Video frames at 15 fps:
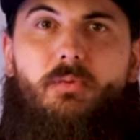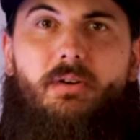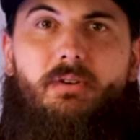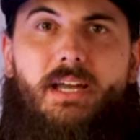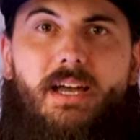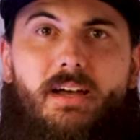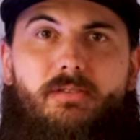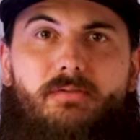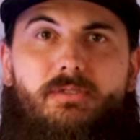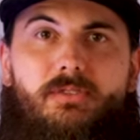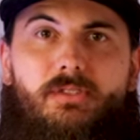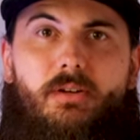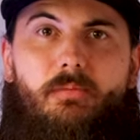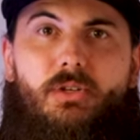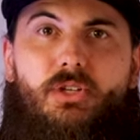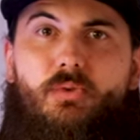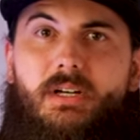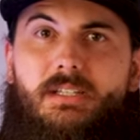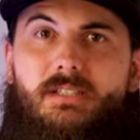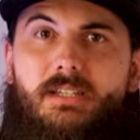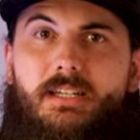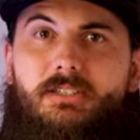where we have some U
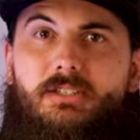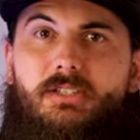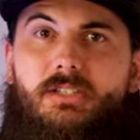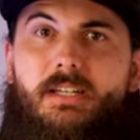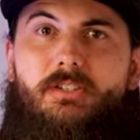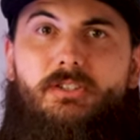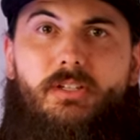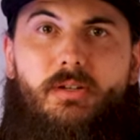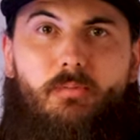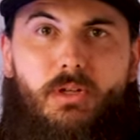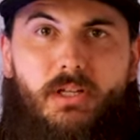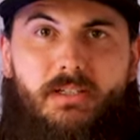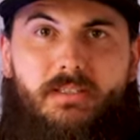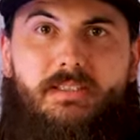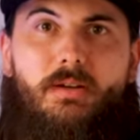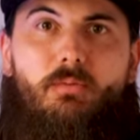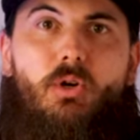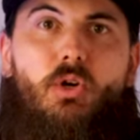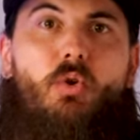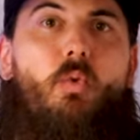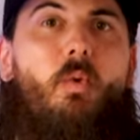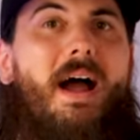S legislation in place that
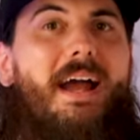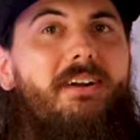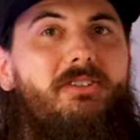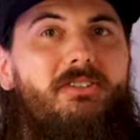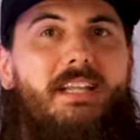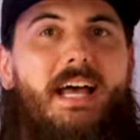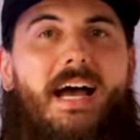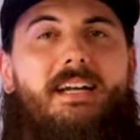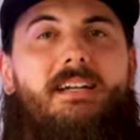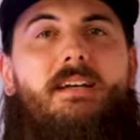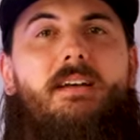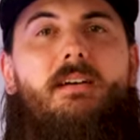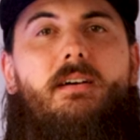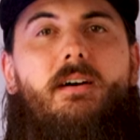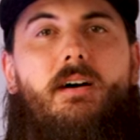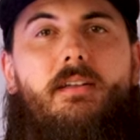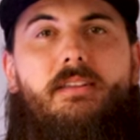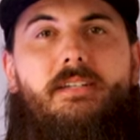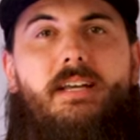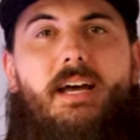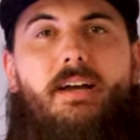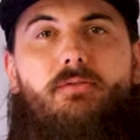requires that on
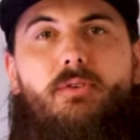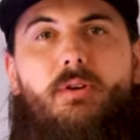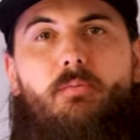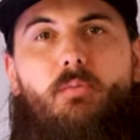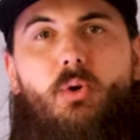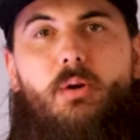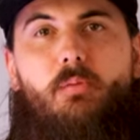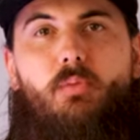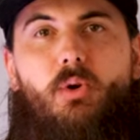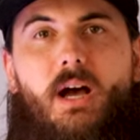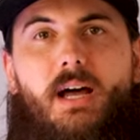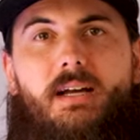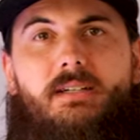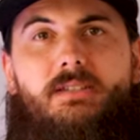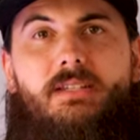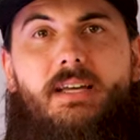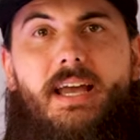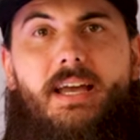the tag for imported products.